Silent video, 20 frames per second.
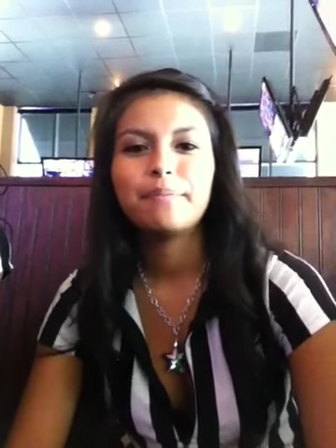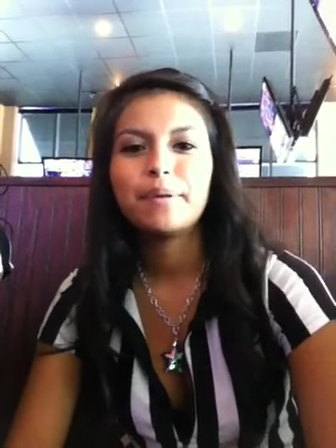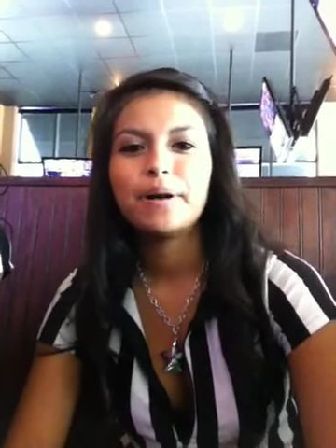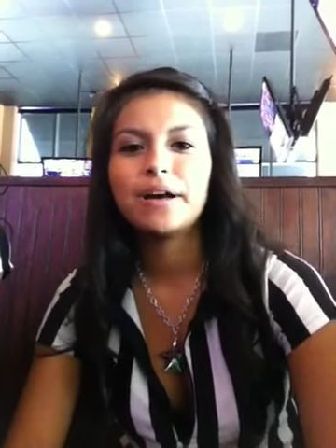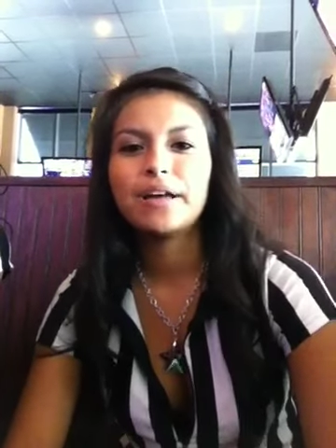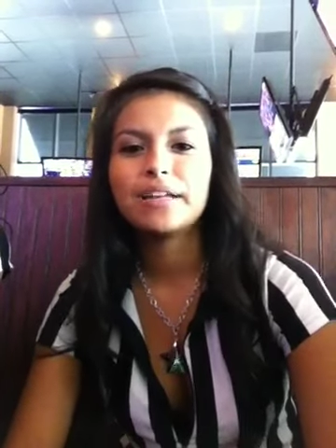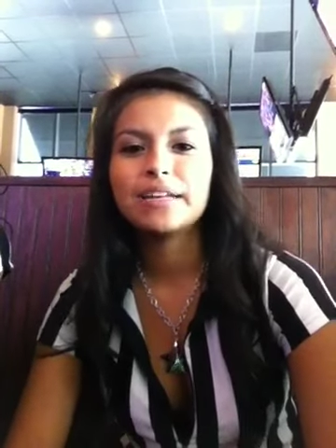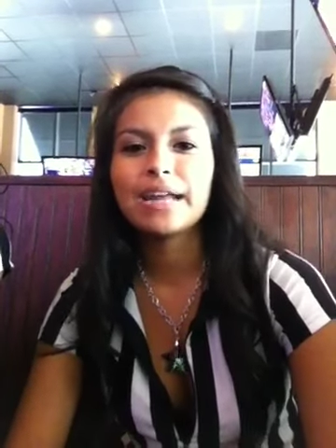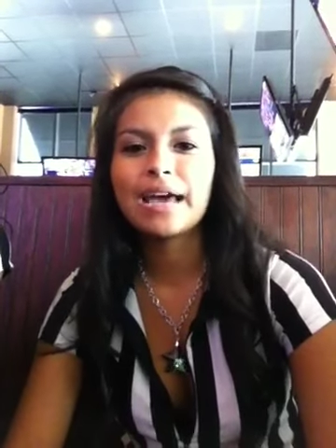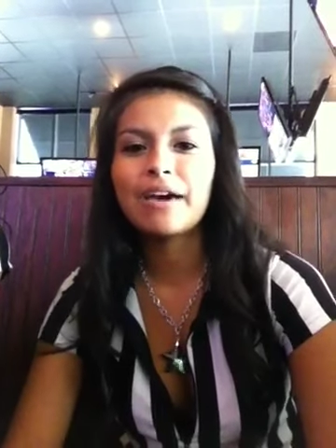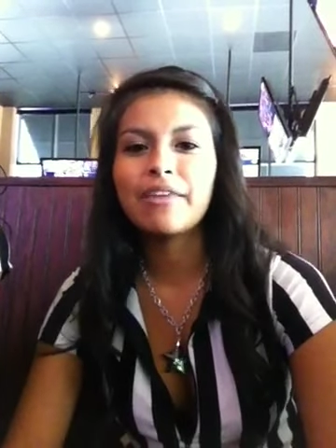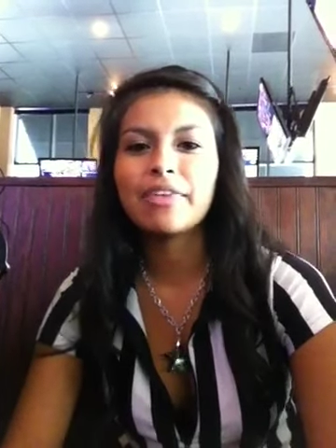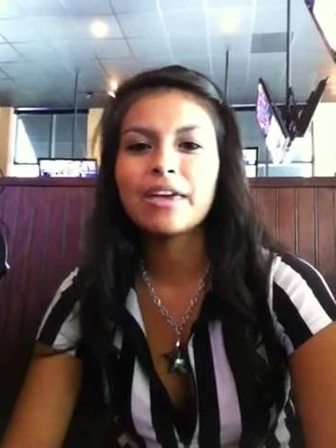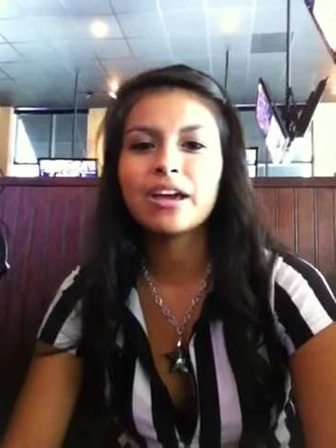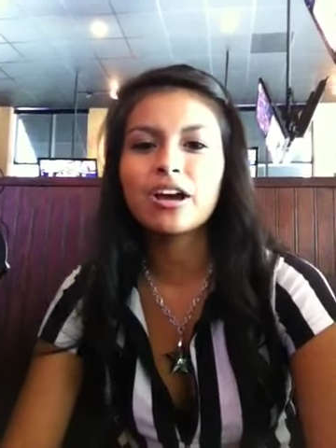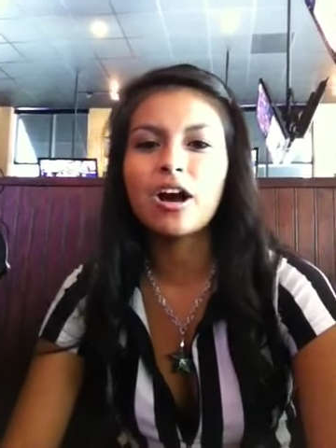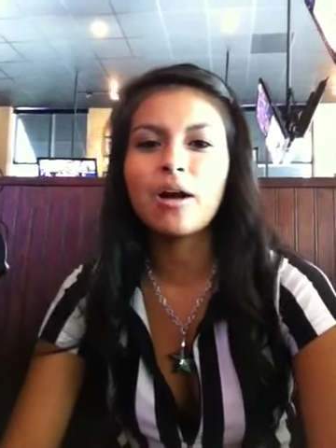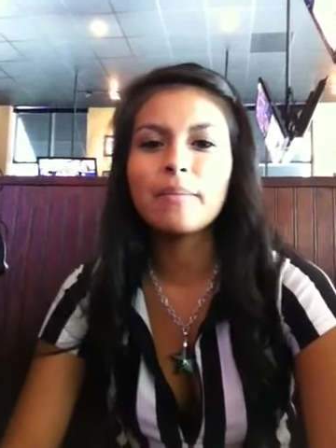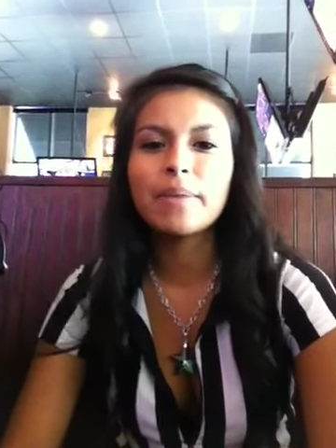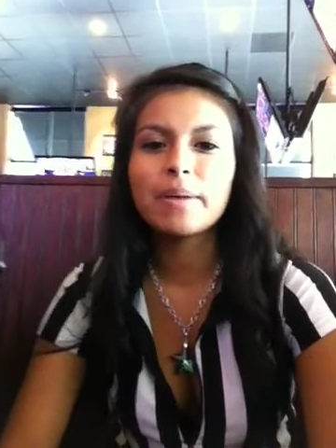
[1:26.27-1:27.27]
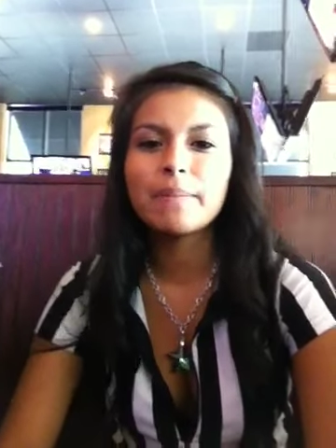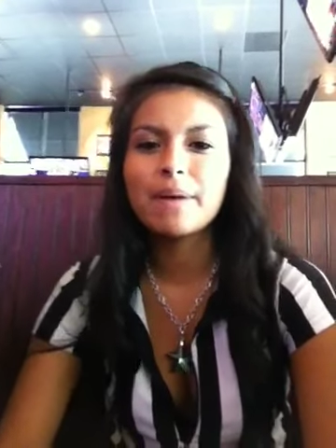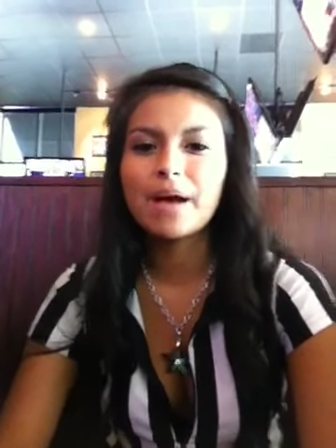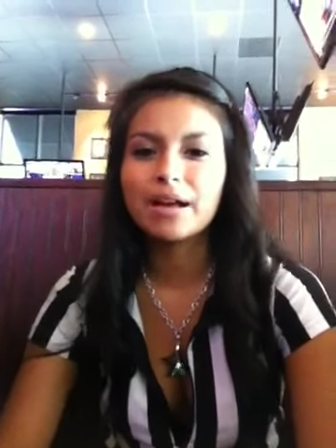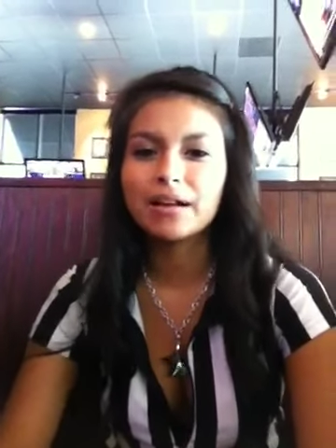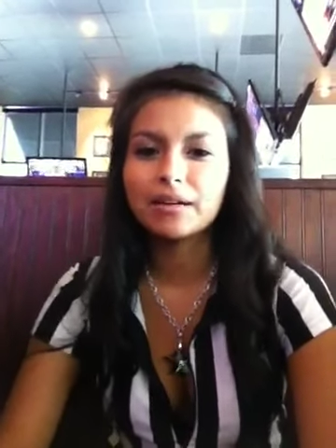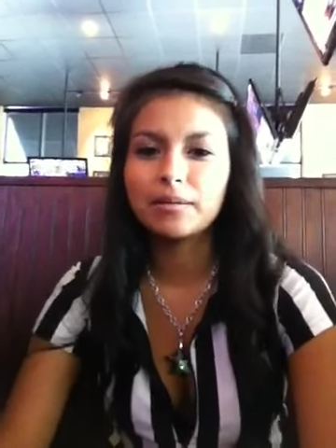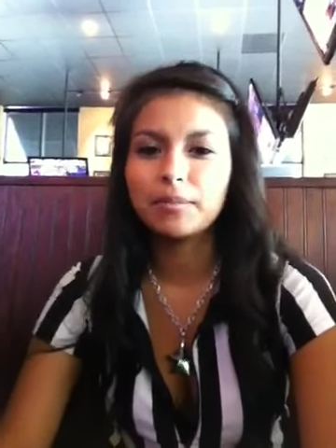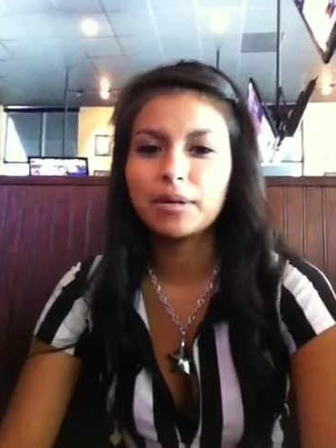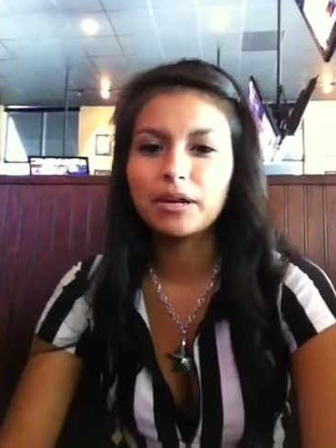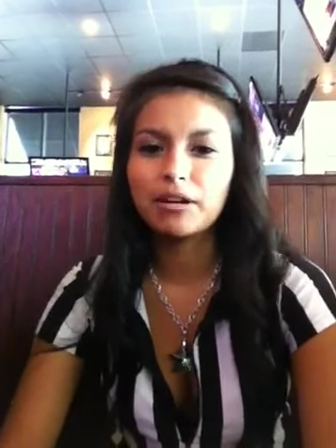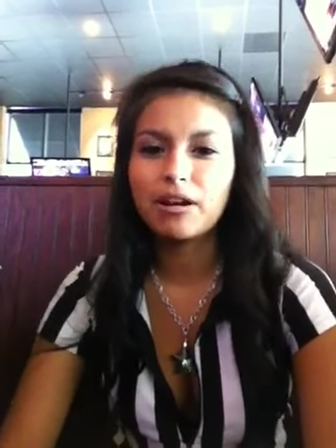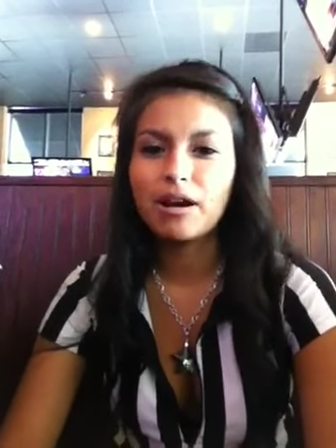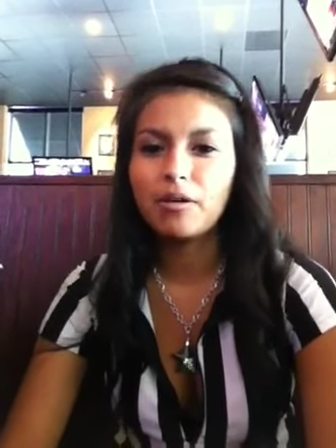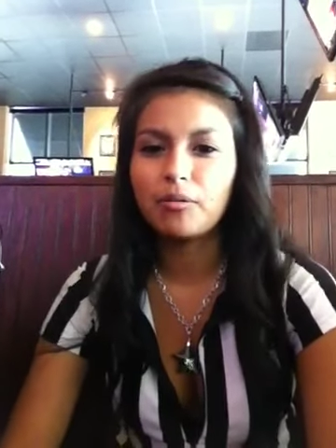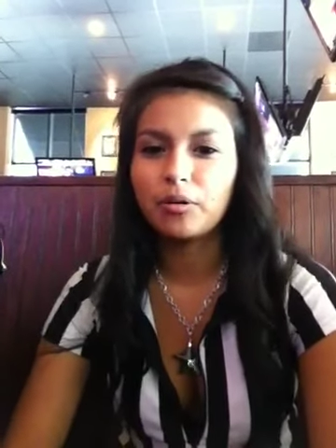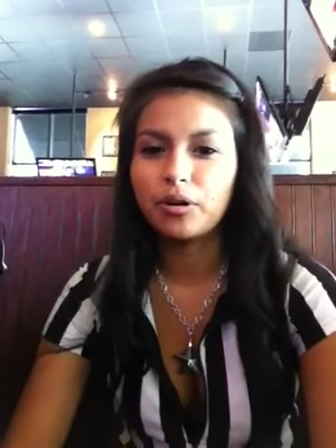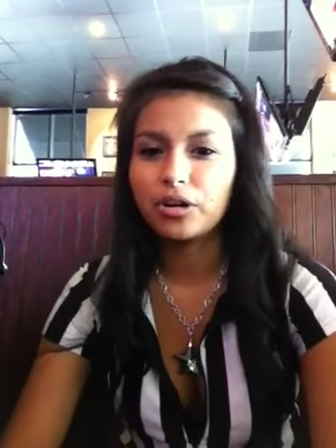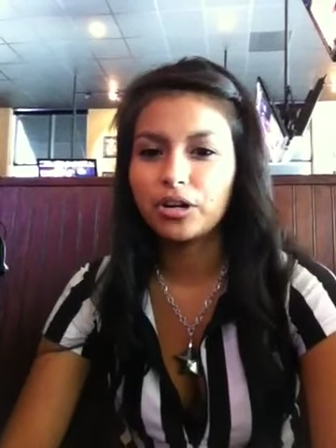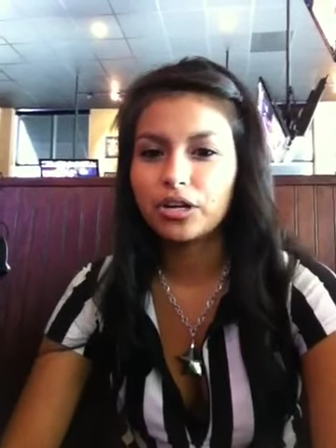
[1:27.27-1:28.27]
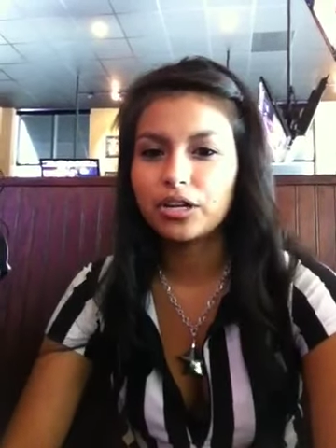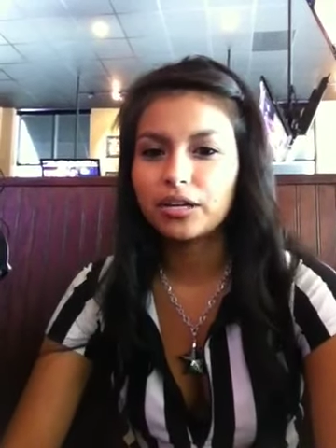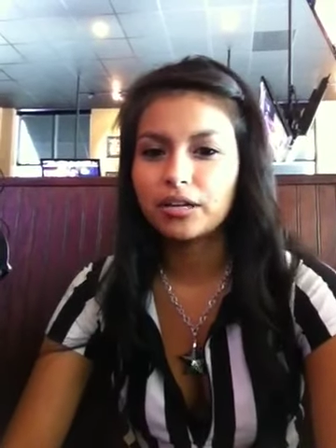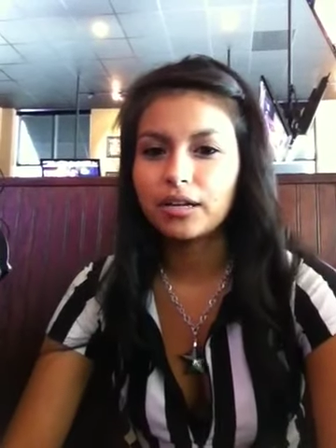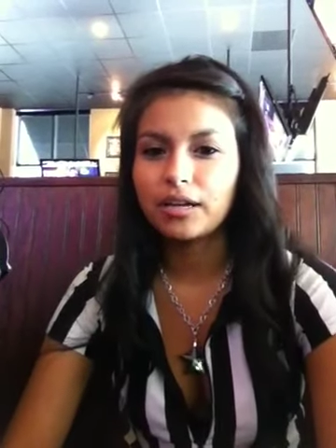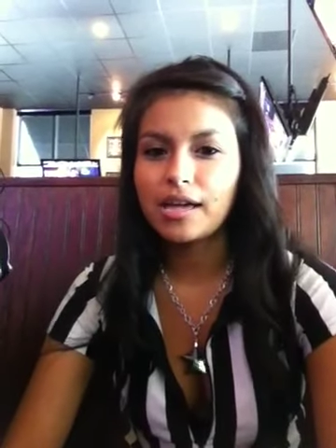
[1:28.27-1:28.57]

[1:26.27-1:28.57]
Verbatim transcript: But now they call me Magnum here at work.